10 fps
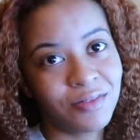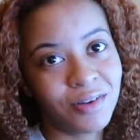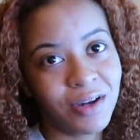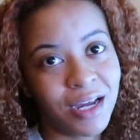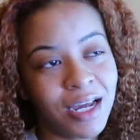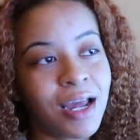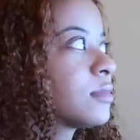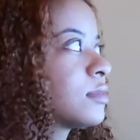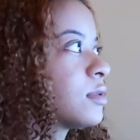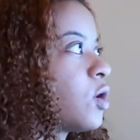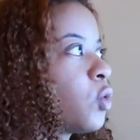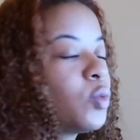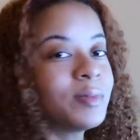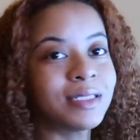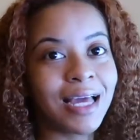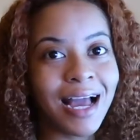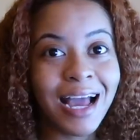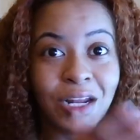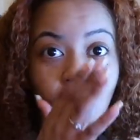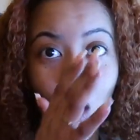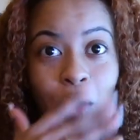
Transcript: okay? Oops, I gotta go.